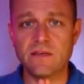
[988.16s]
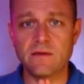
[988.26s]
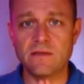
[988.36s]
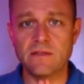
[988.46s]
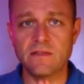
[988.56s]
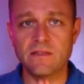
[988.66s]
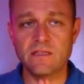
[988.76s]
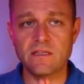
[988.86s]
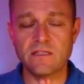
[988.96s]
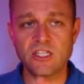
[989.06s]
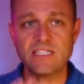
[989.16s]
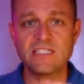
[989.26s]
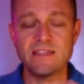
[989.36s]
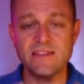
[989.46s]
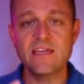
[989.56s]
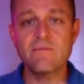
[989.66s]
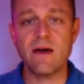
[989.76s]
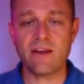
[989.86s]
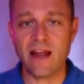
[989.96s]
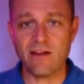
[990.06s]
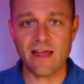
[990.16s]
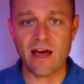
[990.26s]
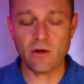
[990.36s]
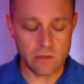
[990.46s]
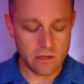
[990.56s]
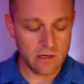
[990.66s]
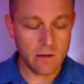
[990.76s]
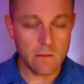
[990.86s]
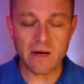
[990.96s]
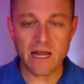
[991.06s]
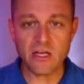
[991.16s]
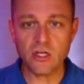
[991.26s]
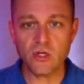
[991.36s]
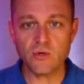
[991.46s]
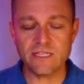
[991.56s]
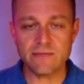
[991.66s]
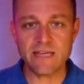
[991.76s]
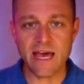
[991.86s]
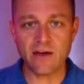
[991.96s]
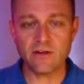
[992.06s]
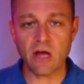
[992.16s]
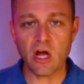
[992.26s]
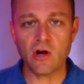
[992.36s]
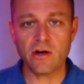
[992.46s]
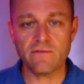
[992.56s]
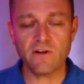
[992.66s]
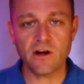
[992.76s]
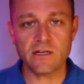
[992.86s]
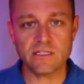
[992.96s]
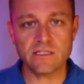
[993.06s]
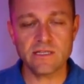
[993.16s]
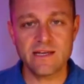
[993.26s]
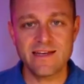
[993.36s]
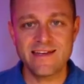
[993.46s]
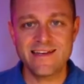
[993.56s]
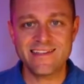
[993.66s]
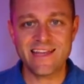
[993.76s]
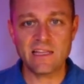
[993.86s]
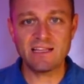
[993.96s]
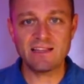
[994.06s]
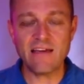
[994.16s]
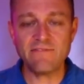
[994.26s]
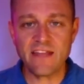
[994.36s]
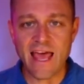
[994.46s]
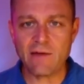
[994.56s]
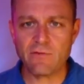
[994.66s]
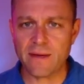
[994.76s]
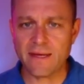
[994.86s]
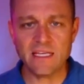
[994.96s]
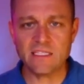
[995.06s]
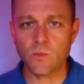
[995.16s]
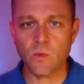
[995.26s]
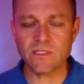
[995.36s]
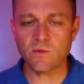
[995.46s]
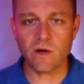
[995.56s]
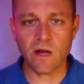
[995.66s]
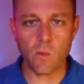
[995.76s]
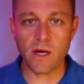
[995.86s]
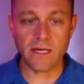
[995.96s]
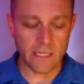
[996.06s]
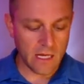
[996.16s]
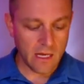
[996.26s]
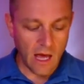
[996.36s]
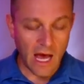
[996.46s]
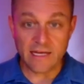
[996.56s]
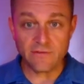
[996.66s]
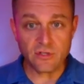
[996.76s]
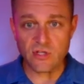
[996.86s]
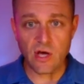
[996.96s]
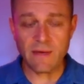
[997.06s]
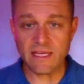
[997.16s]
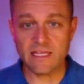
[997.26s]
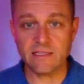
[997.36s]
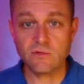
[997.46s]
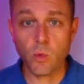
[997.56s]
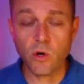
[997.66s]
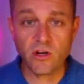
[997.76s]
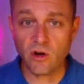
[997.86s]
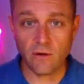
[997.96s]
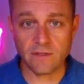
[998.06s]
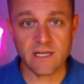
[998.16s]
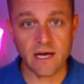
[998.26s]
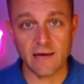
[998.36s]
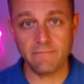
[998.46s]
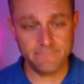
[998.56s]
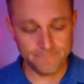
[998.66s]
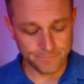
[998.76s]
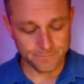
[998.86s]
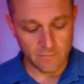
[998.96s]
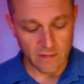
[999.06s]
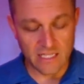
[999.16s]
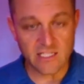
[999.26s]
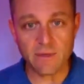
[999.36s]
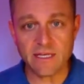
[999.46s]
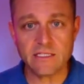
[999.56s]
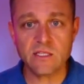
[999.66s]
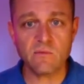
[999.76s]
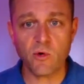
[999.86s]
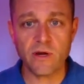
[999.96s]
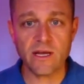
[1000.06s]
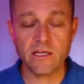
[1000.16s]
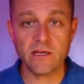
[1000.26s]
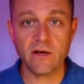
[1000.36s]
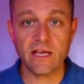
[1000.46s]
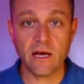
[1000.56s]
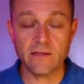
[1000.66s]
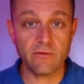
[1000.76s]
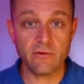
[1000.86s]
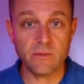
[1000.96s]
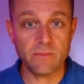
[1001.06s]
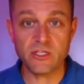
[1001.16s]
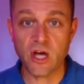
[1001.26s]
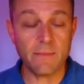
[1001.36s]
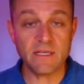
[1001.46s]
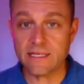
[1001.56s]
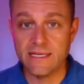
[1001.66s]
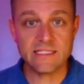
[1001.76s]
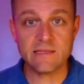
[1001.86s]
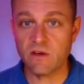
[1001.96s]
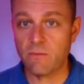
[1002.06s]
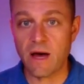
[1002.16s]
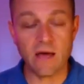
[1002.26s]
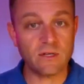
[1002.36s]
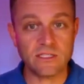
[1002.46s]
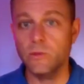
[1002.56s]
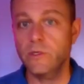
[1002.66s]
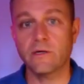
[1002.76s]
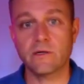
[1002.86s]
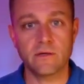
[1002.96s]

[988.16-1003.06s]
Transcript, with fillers: the the chance to think about it out loud, but I knew deep down in my heart of hearts that the life that I had with my kids wasn't what I wanted. I never saw my kids. I was working all the time. I saw my kids in the morning. You know, I got they were in their pajamas. I kissed them goodbye. I went to work.